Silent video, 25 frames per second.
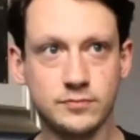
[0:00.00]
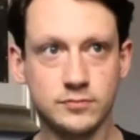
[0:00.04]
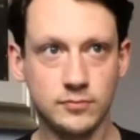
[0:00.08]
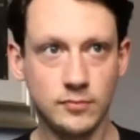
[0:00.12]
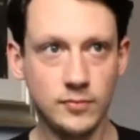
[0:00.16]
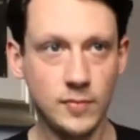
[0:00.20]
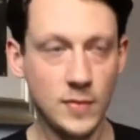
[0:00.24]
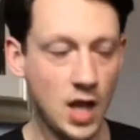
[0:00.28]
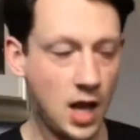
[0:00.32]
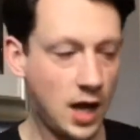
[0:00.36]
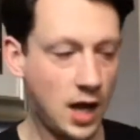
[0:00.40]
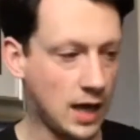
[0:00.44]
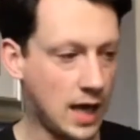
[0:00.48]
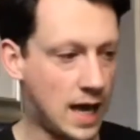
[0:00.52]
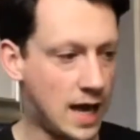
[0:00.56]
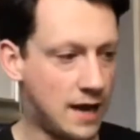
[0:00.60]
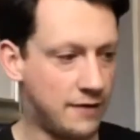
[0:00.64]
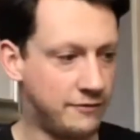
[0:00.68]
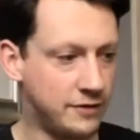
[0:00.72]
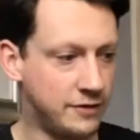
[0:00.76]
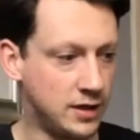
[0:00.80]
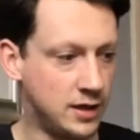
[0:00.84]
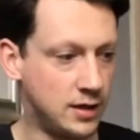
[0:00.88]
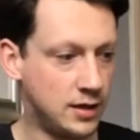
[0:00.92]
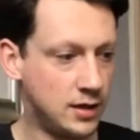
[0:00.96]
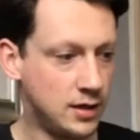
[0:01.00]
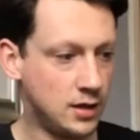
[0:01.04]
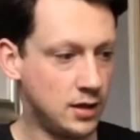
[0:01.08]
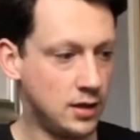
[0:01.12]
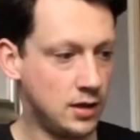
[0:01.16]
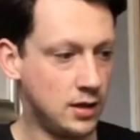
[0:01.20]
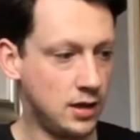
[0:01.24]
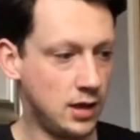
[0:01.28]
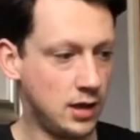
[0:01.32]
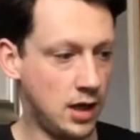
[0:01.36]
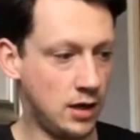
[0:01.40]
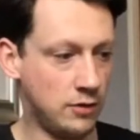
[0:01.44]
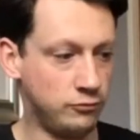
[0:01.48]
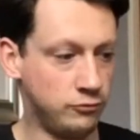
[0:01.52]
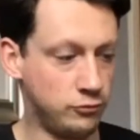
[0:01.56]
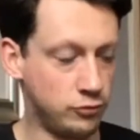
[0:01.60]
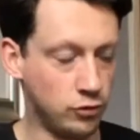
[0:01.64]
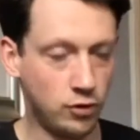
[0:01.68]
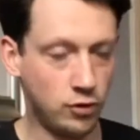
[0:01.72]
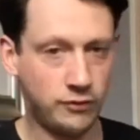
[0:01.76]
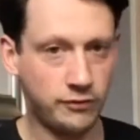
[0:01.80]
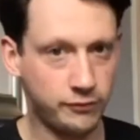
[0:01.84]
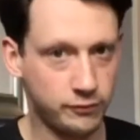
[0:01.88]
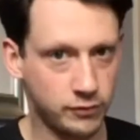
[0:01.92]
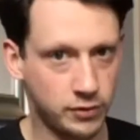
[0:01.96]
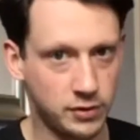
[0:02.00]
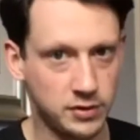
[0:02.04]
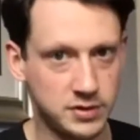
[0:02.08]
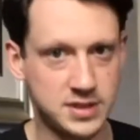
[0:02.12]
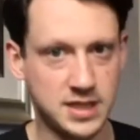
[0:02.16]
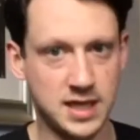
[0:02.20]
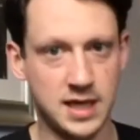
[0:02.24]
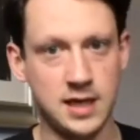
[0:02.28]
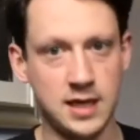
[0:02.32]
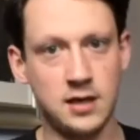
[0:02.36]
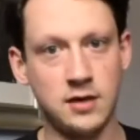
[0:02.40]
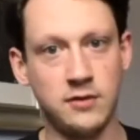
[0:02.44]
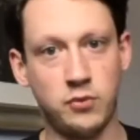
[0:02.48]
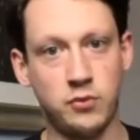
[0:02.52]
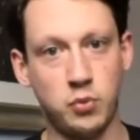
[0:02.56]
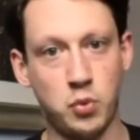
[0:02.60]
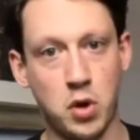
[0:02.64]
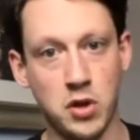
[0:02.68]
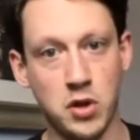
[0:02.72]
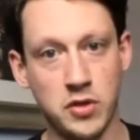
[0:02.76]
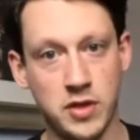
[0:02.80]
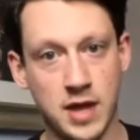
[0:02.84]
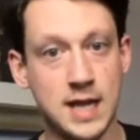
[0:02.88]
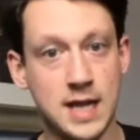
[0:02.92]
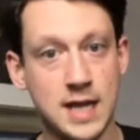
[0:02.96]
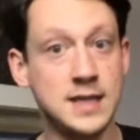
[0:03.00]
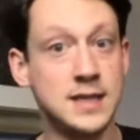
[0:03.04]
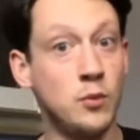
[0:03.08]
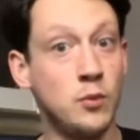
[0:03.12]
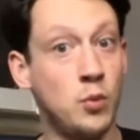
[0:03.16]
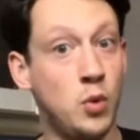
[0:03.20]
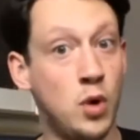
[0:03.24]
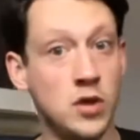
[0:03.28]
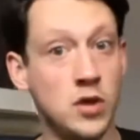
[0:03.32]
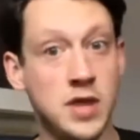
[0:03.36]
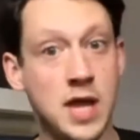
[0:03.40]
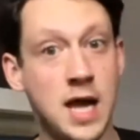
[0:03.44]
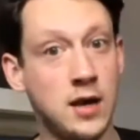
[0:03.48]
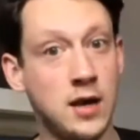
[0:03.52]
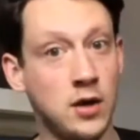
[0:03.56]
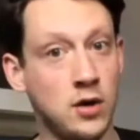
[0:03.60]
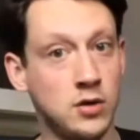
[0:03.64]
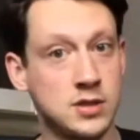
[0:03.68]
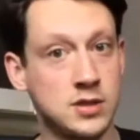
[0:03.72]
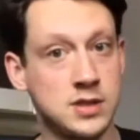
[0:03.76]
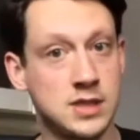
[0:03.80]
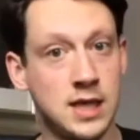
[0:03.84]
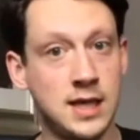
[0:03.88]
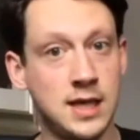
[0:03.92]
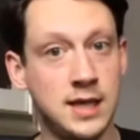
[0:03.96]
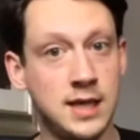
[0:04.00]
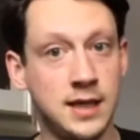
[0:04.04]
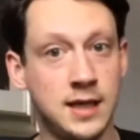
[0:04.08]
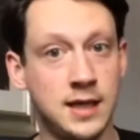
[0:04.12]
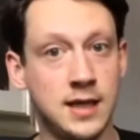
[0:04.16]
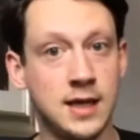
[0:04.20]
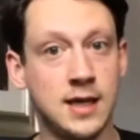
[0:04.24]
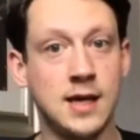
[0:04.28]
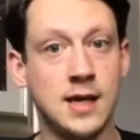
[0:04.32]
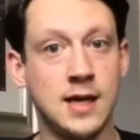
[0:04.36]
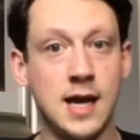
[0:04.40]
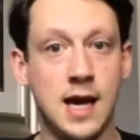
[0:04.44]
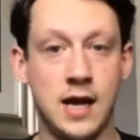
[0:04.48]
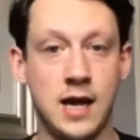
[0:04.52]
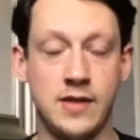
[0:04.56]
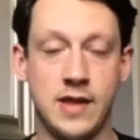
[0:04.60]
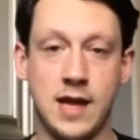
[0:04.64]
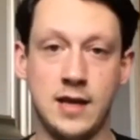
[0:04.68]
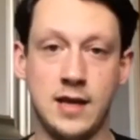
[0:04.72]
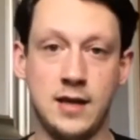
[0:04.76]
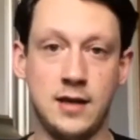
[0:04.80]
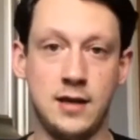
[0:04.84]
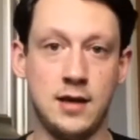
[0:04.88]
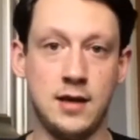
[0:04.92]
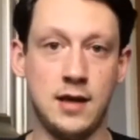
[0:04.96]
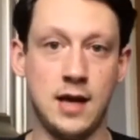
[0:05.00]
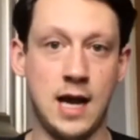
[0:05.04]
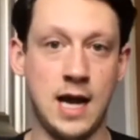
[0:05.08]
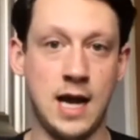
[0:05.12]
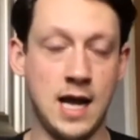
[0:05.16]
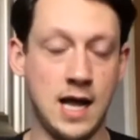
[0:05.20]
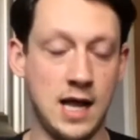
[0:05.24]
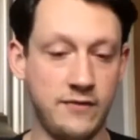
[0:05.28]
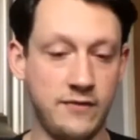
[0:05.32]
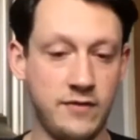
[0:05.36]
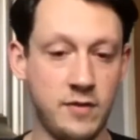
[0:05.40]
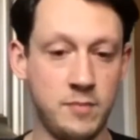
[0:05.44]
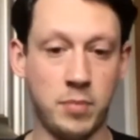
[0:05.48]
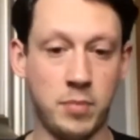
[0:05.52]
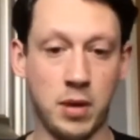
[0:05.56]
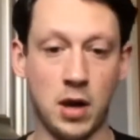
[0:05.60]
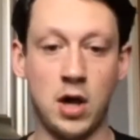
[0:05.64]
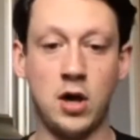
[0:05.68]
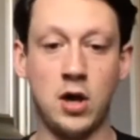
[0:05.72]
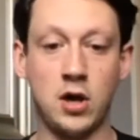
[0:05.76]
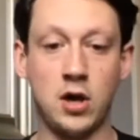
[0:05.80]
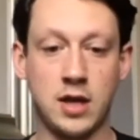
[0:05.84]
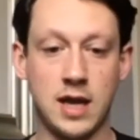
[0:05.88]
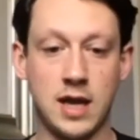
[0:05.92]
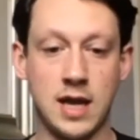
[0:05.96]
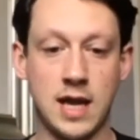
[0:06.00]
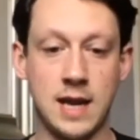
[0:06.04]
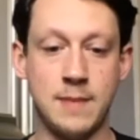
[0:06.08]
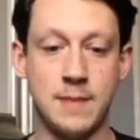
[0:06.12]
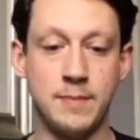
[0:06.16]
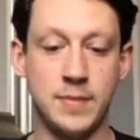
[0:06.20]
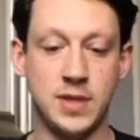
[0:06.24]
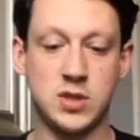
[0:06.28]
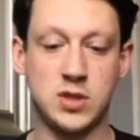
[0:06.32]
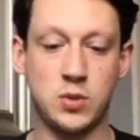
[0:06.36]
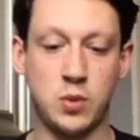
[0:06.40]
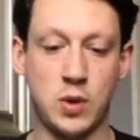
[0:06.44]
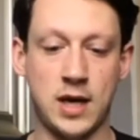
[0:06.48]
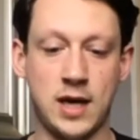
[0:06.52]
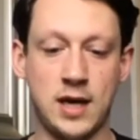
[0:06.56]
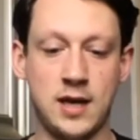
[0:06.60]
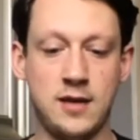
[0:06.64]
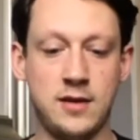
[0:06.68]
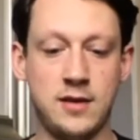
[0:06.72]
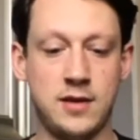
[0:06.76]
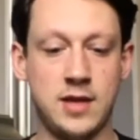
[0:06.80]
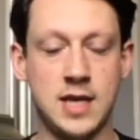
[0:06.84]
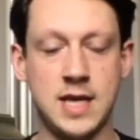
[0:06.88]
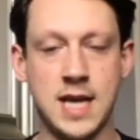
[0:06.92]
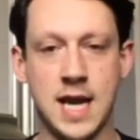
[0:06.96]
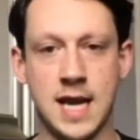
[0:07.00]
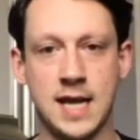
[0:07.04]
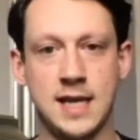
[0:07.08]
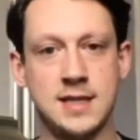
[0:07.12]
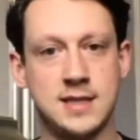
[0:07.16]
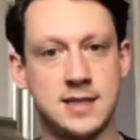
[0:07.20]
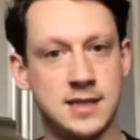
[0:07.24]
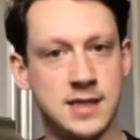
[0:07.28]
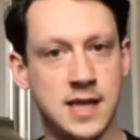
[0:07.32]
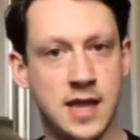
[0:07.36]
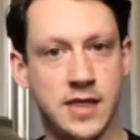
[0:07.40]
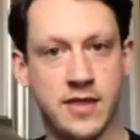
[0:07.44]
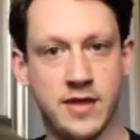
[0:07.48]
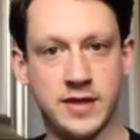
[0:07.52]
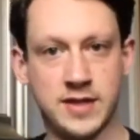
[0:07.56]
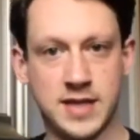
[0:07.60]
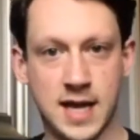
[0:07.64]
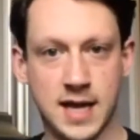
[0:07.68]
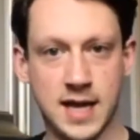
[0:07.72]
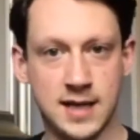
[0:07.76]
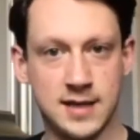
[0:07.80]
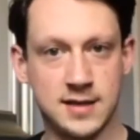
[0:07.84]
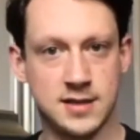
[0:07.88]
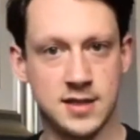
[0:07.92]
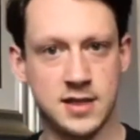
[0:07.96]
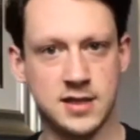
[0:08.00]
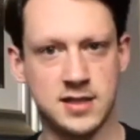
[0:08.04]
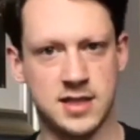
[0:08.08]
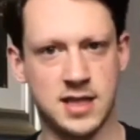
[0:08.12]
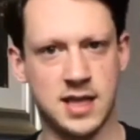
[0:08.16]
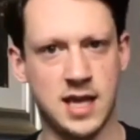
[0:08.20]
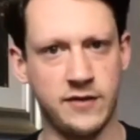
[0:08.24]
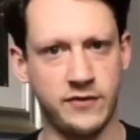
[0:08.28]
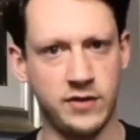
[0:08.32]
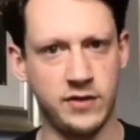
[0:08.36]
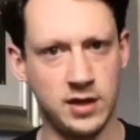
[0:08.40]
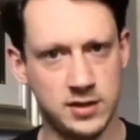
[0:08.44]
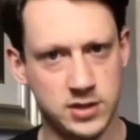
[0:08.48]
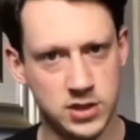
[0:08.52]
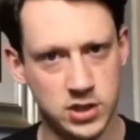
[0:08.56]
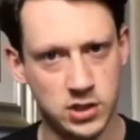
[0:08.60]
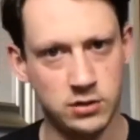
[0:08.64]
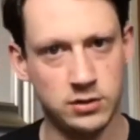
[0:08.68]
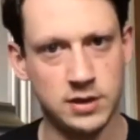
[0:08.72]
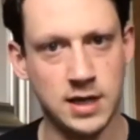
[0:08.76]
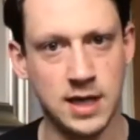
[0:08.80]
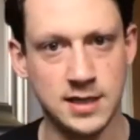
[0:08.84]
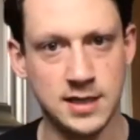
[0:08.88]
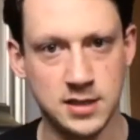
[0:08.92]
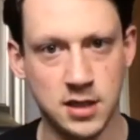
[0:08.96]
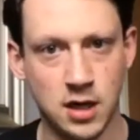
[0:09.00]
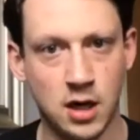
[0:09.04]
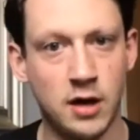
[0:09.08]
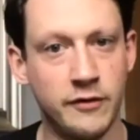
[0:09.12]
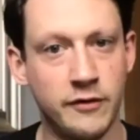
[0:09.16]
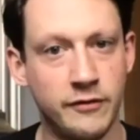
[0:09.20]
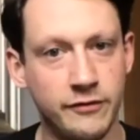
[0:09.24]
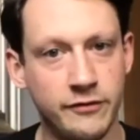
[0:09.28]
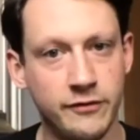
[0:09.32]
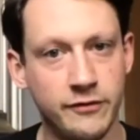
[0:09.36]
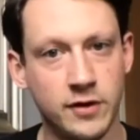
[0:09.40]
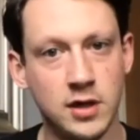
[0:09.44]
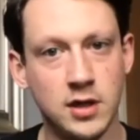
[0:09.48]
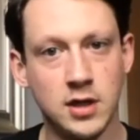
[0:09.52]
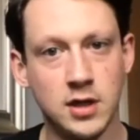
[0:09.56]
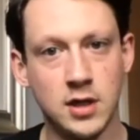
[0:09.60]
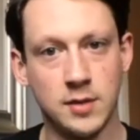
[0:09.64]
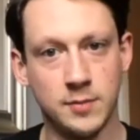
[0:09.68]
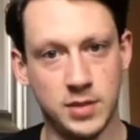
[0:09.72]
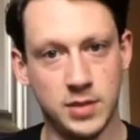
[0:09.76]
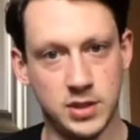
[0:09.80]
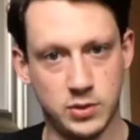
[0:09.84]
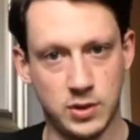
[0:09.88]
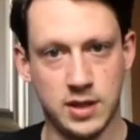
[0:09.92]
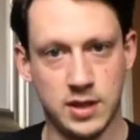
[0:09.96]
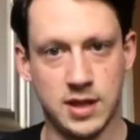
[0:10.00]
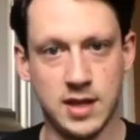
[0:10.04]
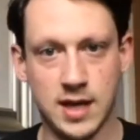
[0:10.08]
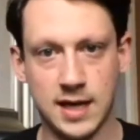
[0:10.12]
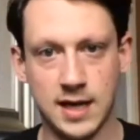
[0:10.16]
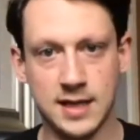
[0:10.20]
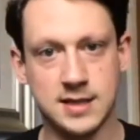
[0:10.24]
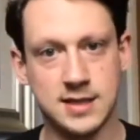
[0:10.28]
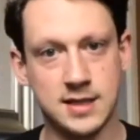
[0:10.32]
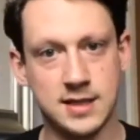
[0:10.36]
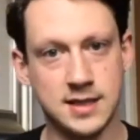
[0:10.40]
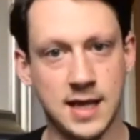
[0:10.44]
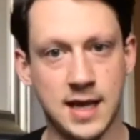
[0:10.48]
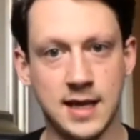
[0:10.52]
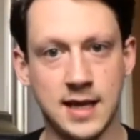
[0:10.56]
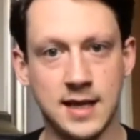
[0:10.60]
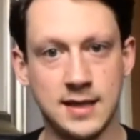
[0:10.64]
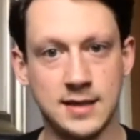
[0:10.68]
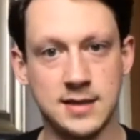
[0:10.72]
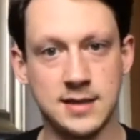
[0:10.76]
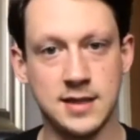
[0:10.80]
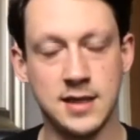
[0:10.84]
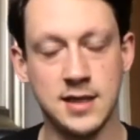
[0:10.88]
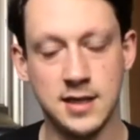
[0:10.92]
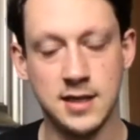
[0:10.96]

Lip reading: I'll have a rough routine of what that looks like, and then I have a block in between the nights and then the days, because they give you 2 days off between the nights and days.